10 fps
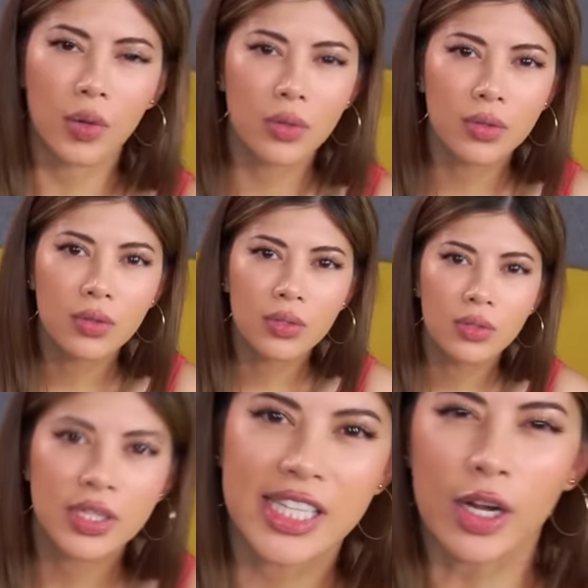Oh,
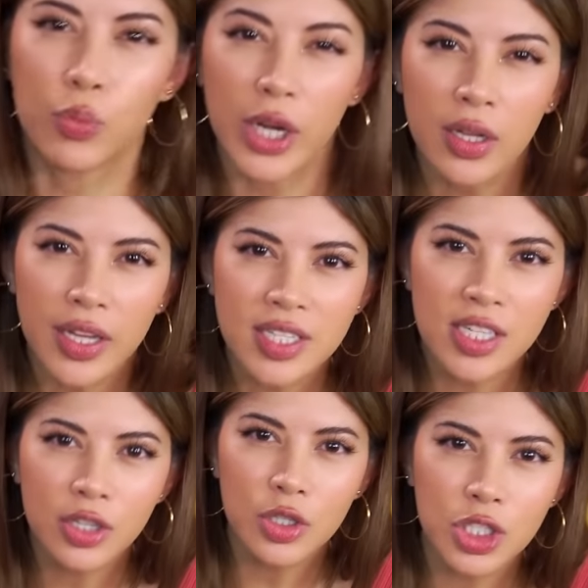is that a wrinkle I
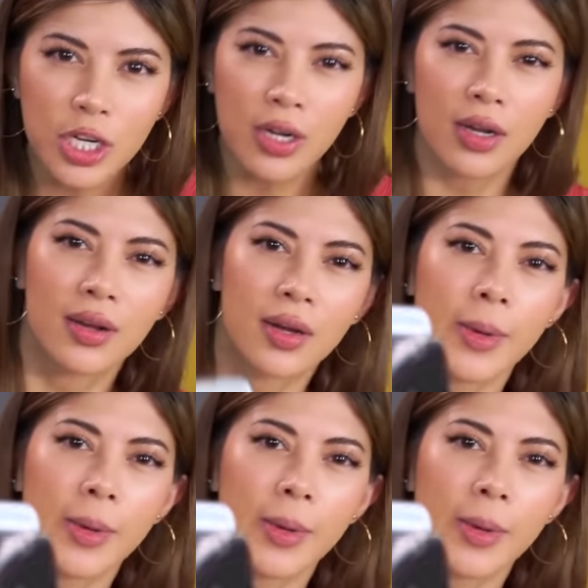see on your shirt?